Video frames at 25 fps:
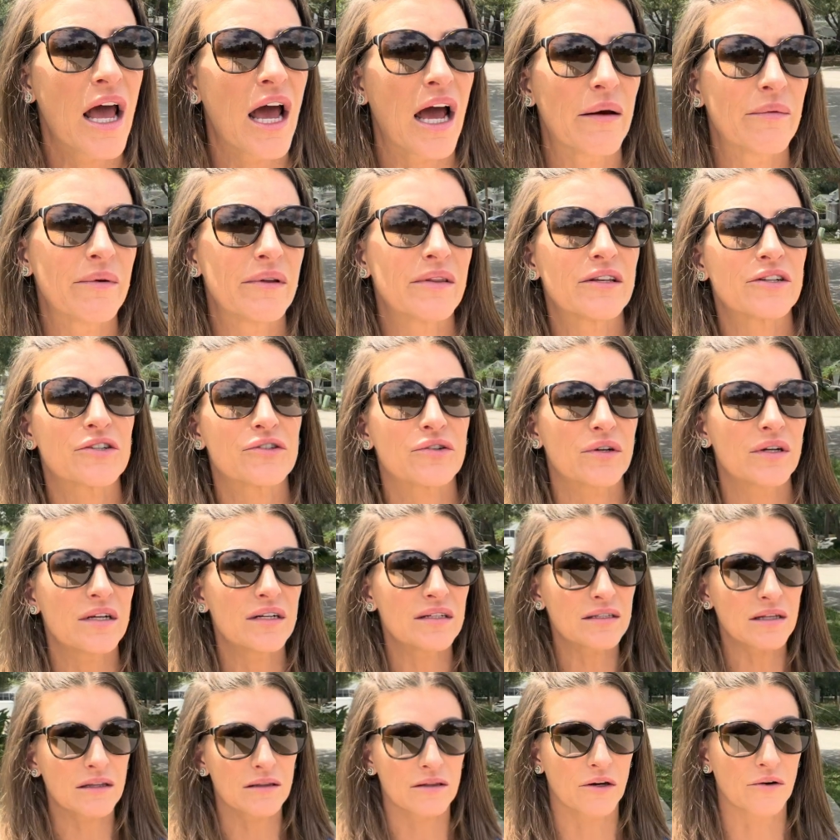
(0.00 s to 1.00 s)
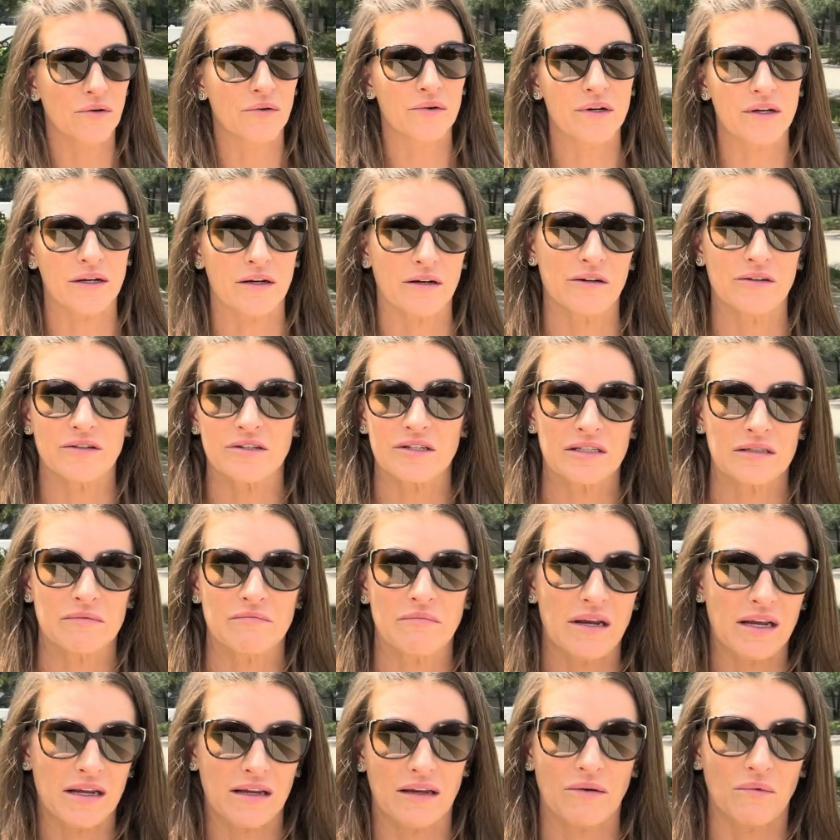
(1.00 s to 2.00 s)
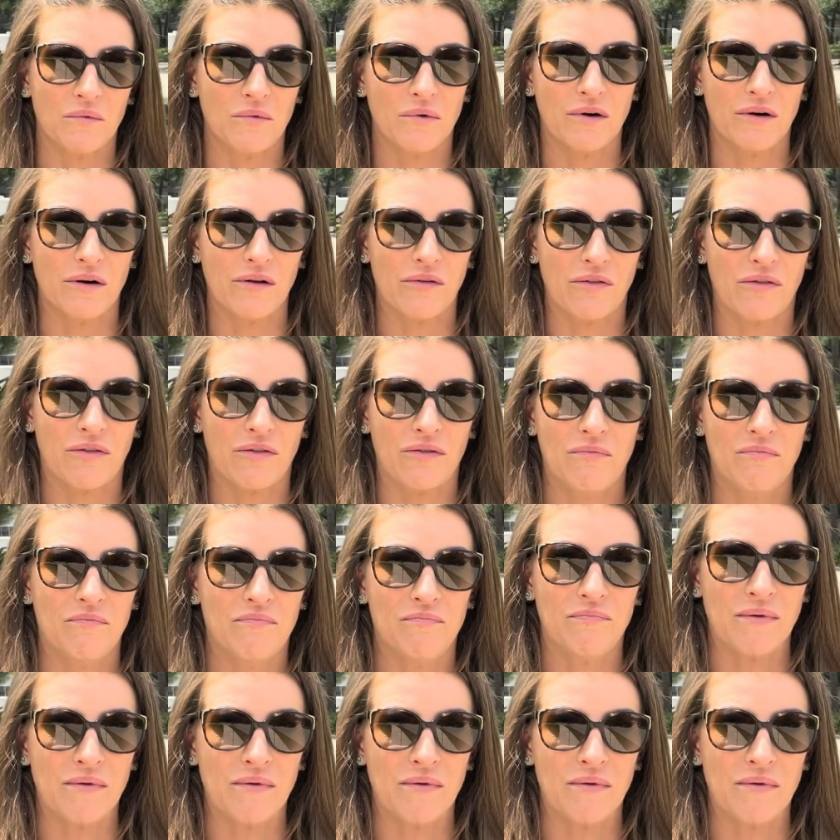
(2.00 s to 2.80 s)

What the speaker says: I mean, the trees alone here just make it worth